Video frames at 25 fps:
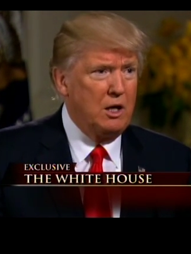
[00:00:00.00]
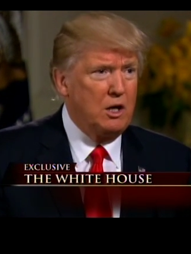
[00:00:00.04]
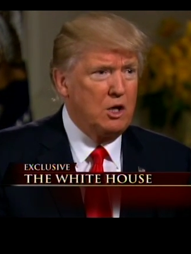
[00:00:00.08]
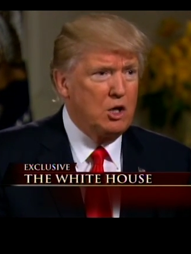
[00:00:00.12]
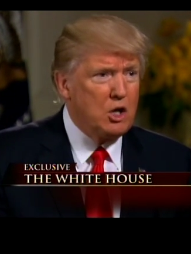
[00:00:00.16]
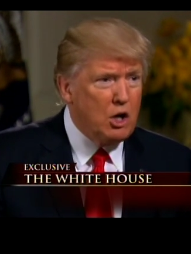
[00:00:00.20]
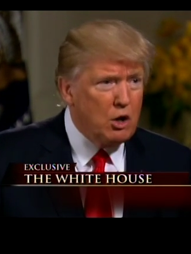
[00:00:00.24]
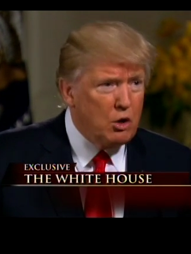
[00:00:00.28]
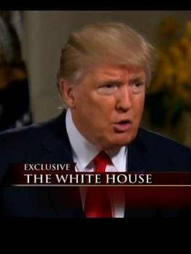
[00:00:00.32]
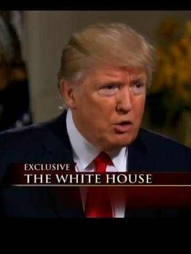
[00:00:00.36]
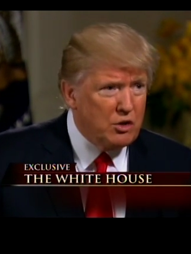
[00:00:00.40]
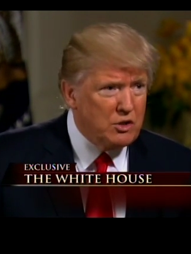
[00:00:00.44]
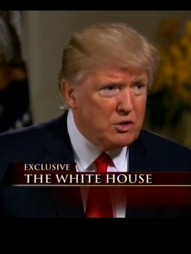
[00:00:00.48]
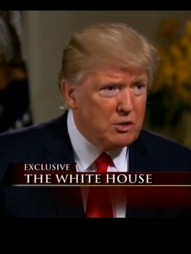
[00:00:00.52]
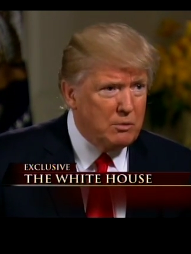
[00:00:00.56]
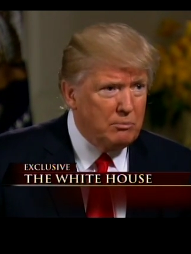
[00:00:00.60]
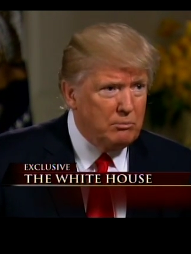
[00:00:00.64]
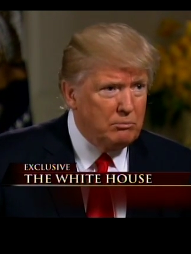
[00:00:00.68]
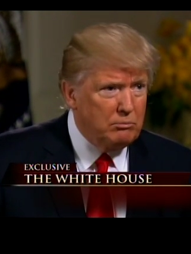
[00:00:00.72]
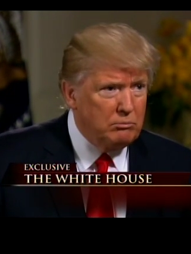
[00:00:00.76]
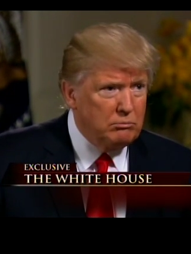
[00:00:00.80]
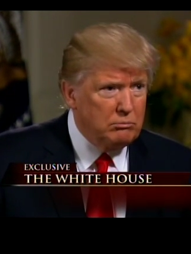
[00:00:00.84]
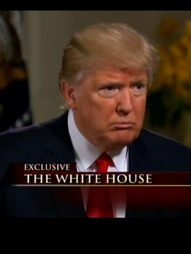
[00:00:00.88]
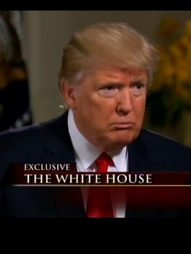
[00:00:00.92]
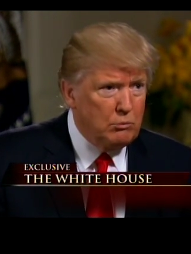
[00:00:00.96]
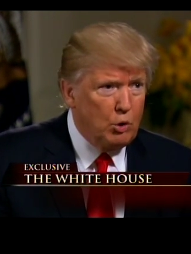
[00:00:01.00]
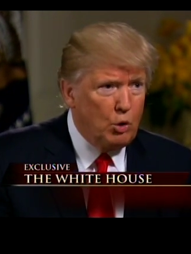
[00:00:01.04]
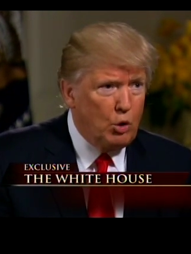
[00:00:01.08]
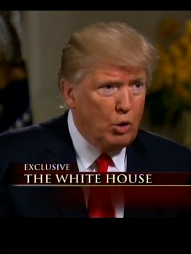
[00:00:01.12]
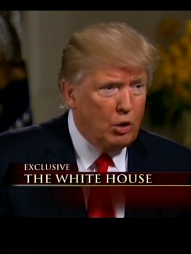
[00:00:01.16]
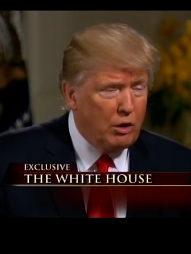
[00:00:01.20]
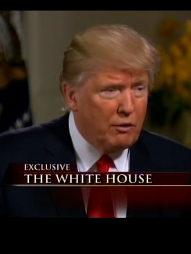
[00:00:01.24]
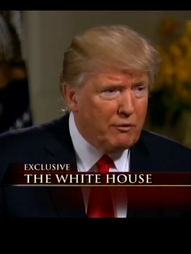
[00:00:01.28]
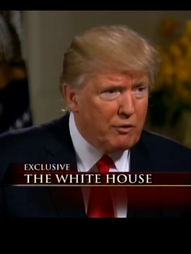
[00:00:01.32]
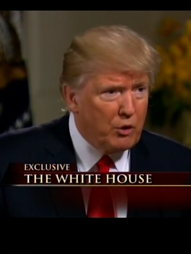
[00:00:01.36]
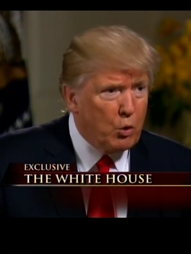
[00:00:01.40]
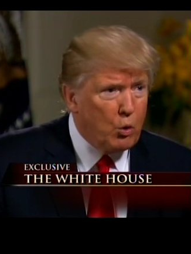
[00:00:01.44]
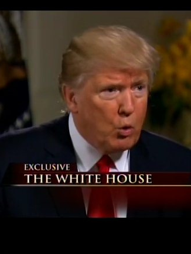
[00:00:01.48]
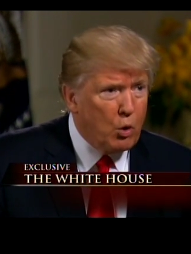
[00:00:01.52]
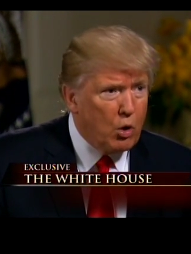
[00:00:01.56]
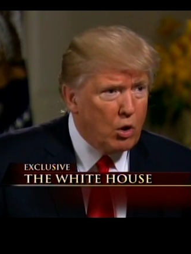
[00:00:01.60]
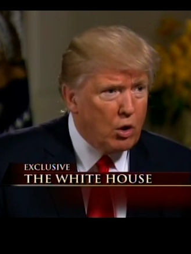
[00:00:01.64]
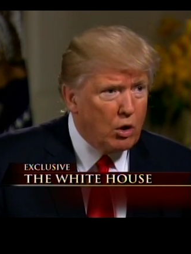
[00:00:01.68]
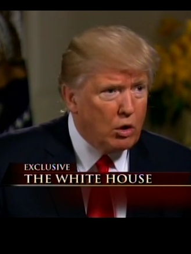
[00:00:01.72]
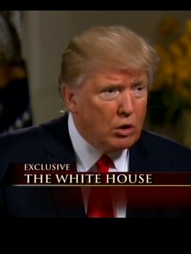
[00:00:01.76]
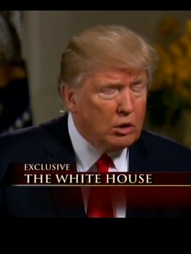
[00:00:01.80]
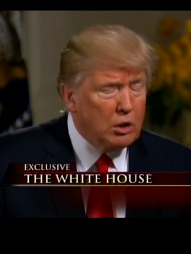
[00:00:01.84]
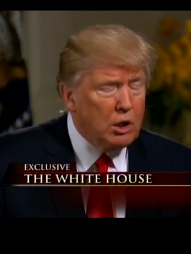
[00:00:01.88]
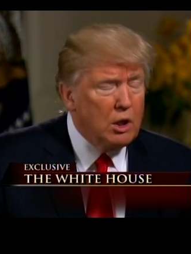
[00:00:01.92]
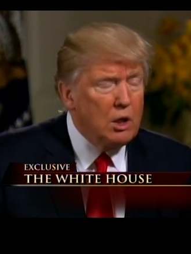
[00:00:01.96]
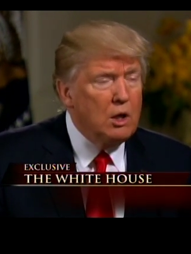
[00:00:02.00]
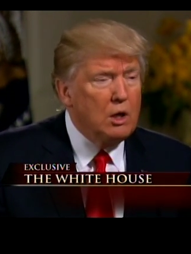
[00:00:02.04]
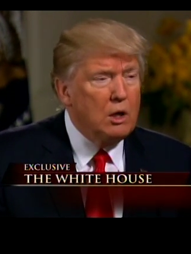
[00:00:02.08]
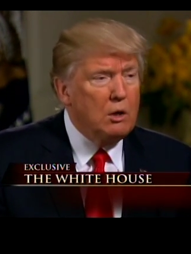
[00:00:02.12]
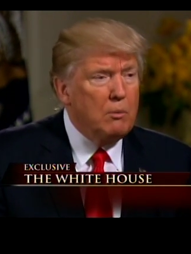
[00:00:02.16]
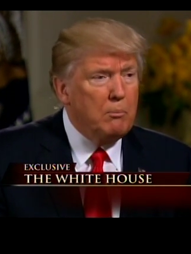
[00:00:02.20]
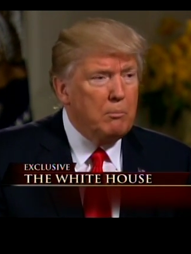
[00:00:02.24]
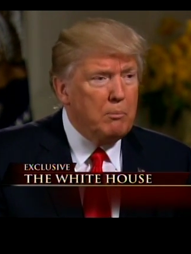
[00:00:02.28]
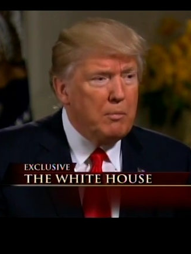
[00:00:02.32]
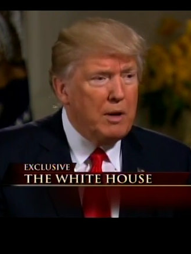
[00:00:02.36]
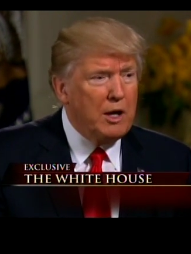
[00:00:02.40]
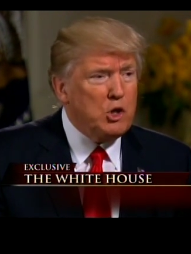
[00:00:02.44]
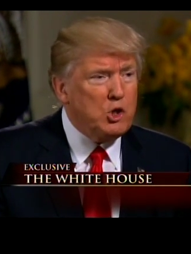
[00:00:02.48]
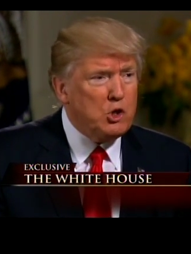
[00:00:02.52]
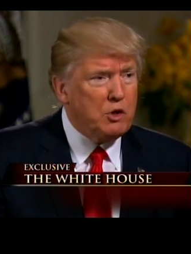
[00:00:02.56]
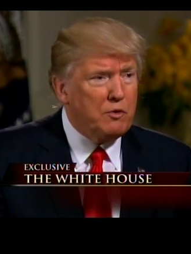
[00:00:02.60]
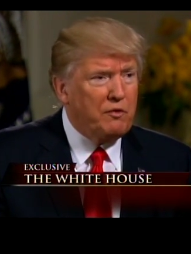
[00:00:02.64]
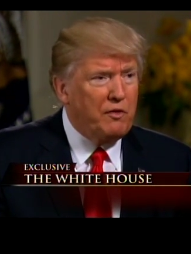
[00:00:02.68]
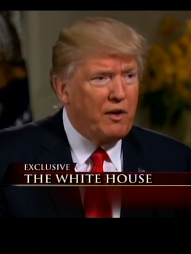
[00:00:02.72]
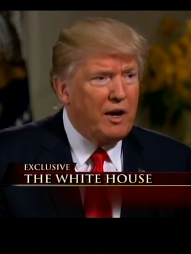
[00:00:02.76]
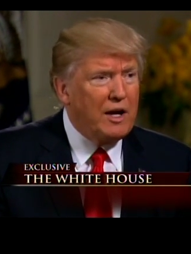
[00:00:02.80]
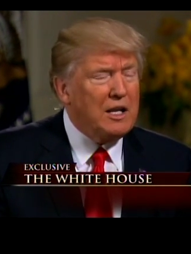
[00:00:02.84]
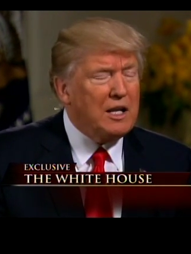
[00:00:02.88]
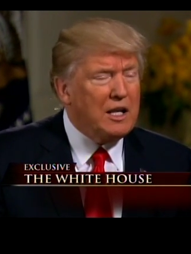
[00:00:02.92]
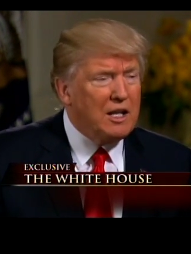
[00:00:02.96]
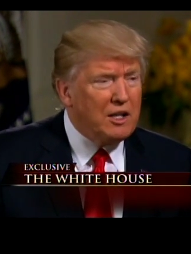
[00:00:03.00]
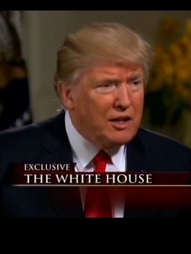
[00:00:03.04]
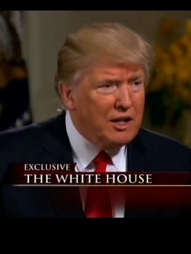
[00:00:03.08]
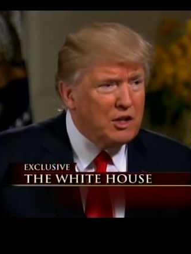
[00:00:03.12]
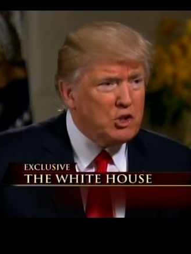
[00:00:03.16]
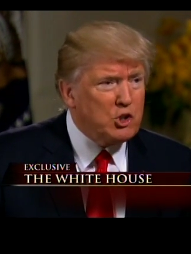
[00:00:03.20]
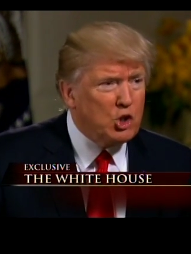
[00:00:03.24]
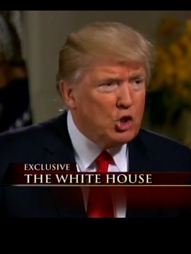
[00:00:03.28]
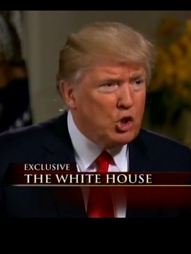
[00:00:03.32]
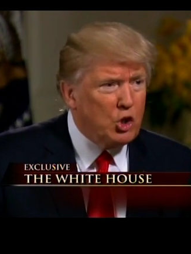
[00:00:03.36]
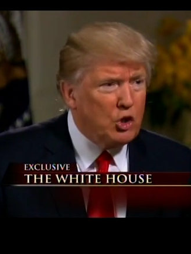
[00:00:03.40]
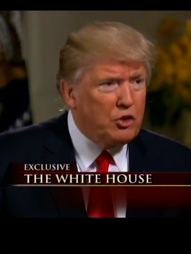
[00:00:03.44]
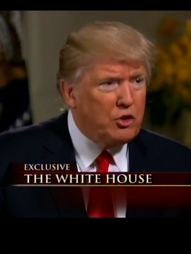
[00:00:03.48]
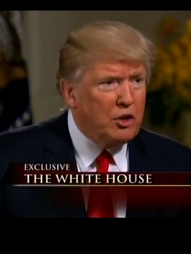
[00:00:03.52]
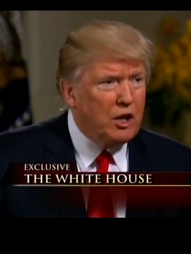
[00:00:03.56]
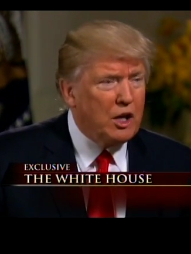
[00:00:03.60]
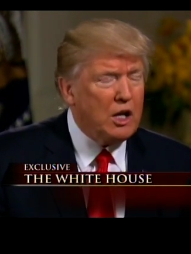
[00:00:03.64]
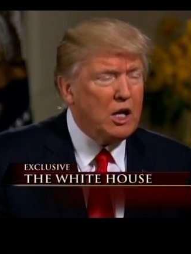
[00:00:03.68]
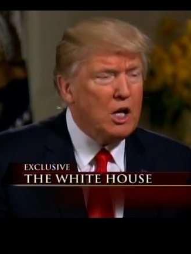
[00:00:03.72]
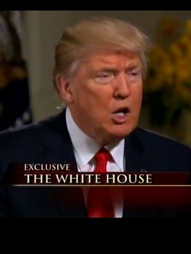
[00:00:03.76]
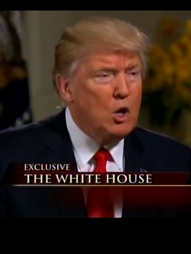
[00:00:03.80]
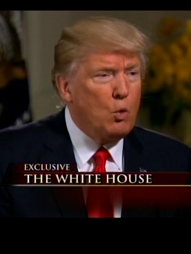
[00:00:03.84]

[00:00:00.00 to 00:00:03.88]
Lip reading: terrorism all over the world, major fight, that's a good thing.